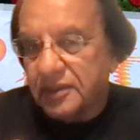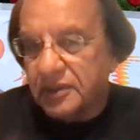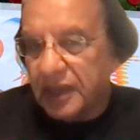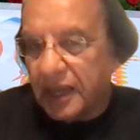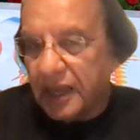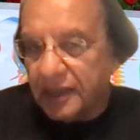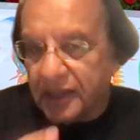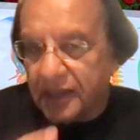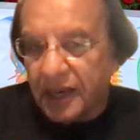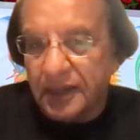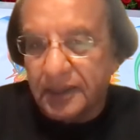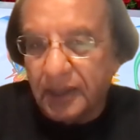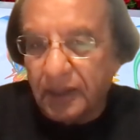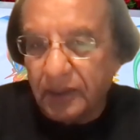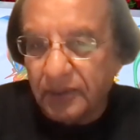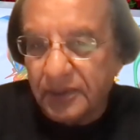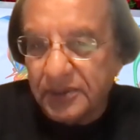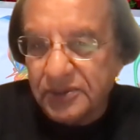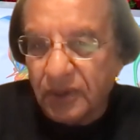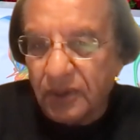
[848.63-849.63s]
And
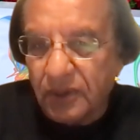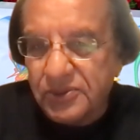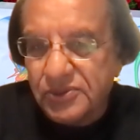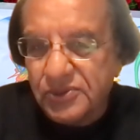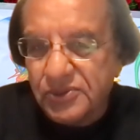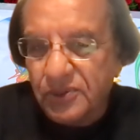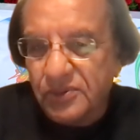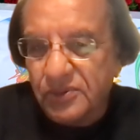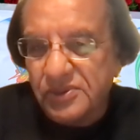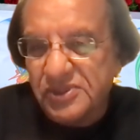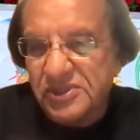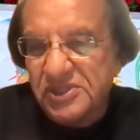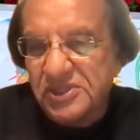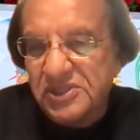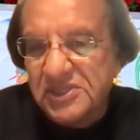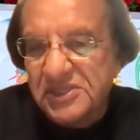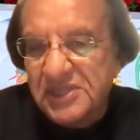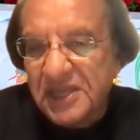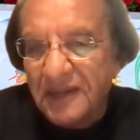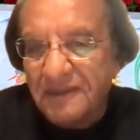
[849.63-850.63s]
Cardano is also
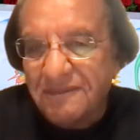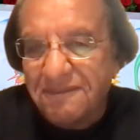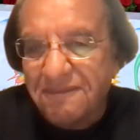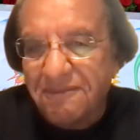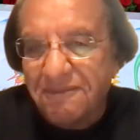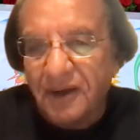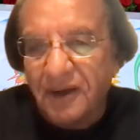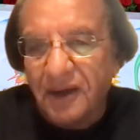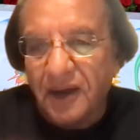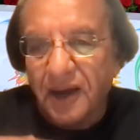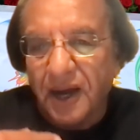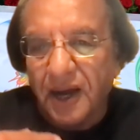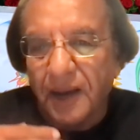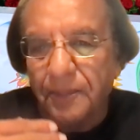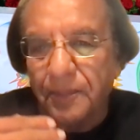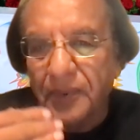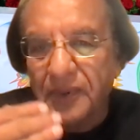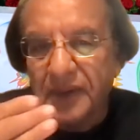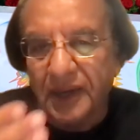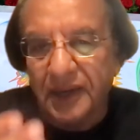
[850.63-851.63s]

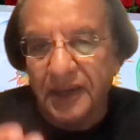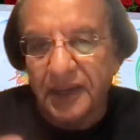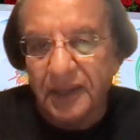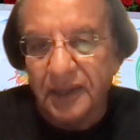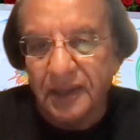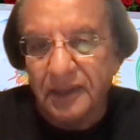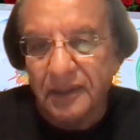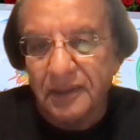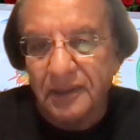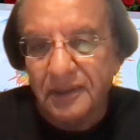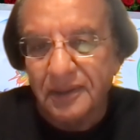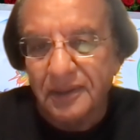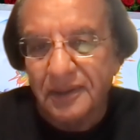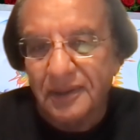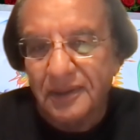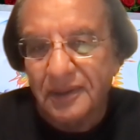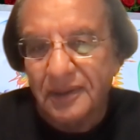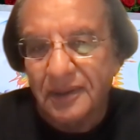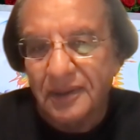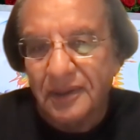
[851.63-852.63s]
self-upgrading
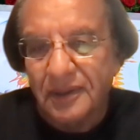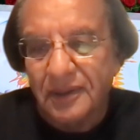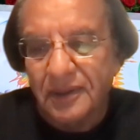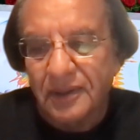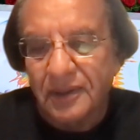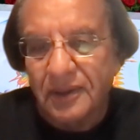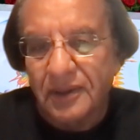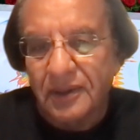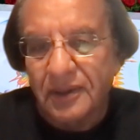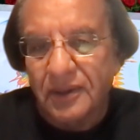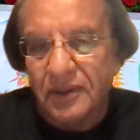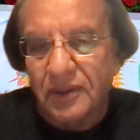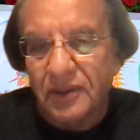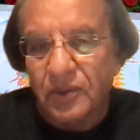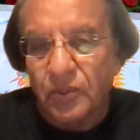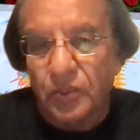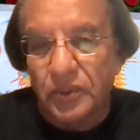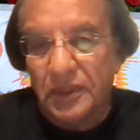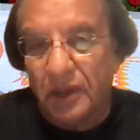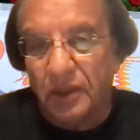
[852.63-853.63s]

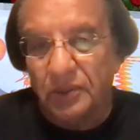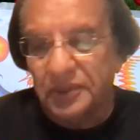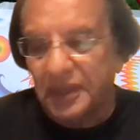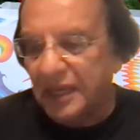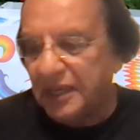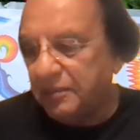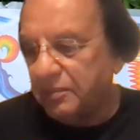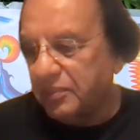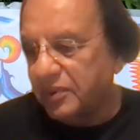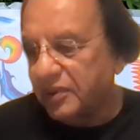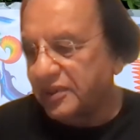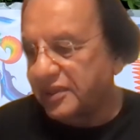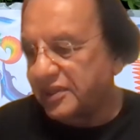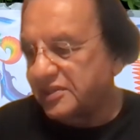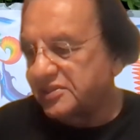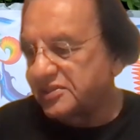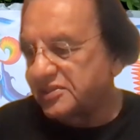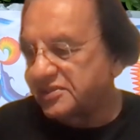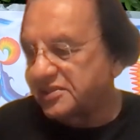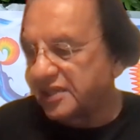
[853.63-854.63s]
without
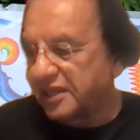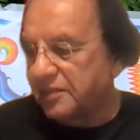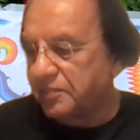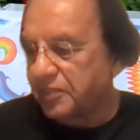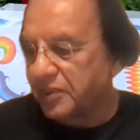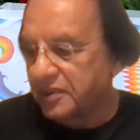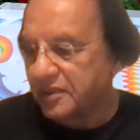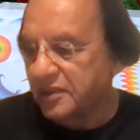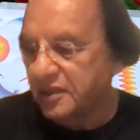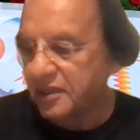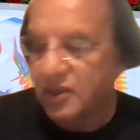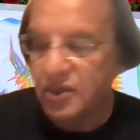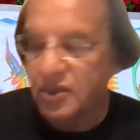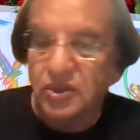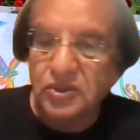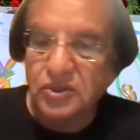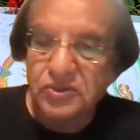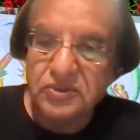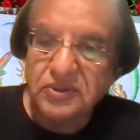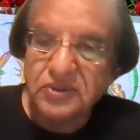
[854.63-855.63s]
anybody's input.
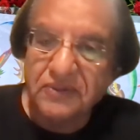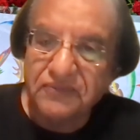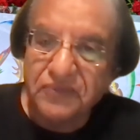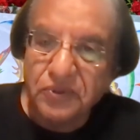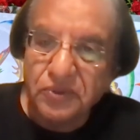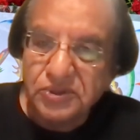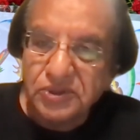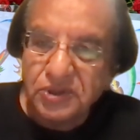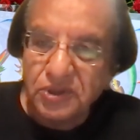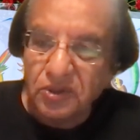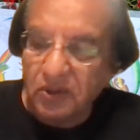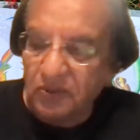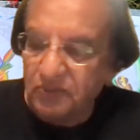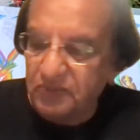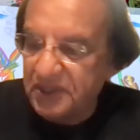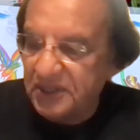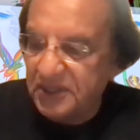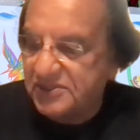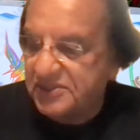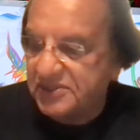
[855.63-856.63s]
So the future of
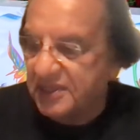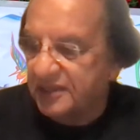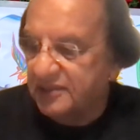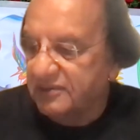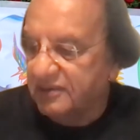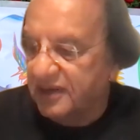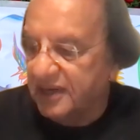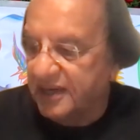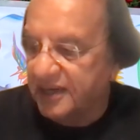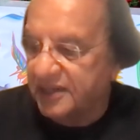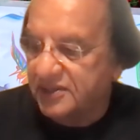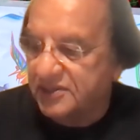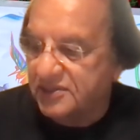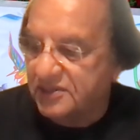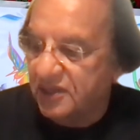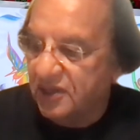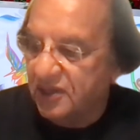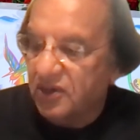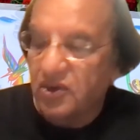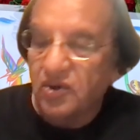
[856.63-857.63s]
decentralized
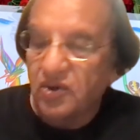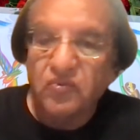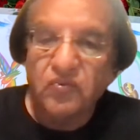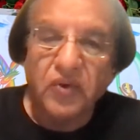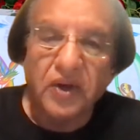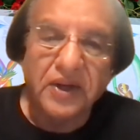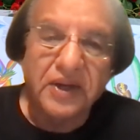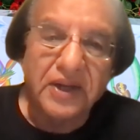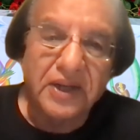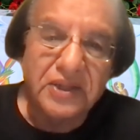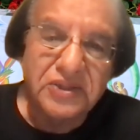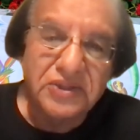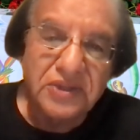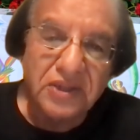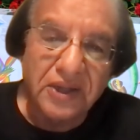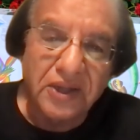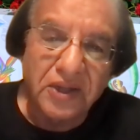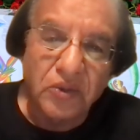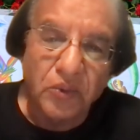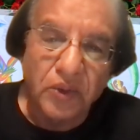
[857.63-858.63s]

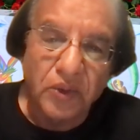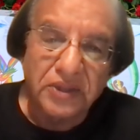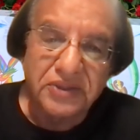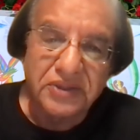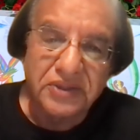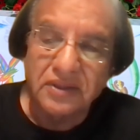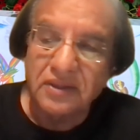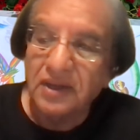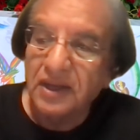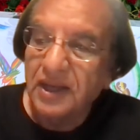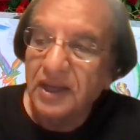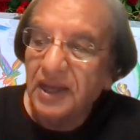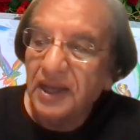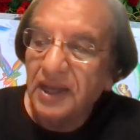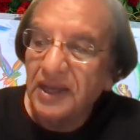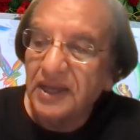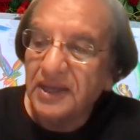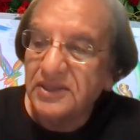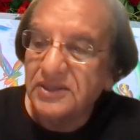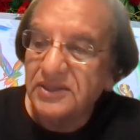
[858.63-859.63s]
financial innovation
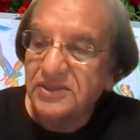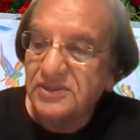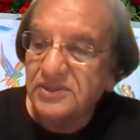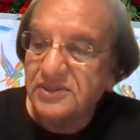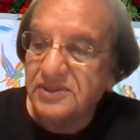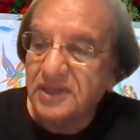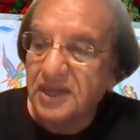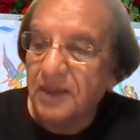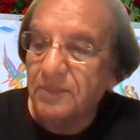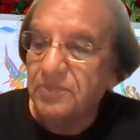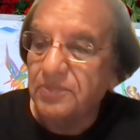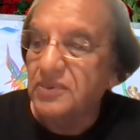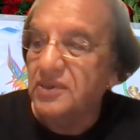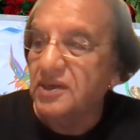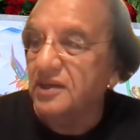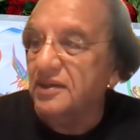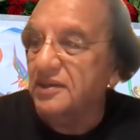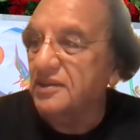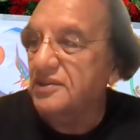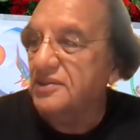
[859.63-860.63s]
is kept
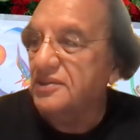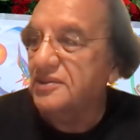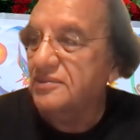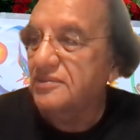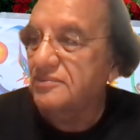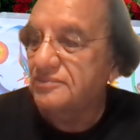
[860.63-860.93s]
current.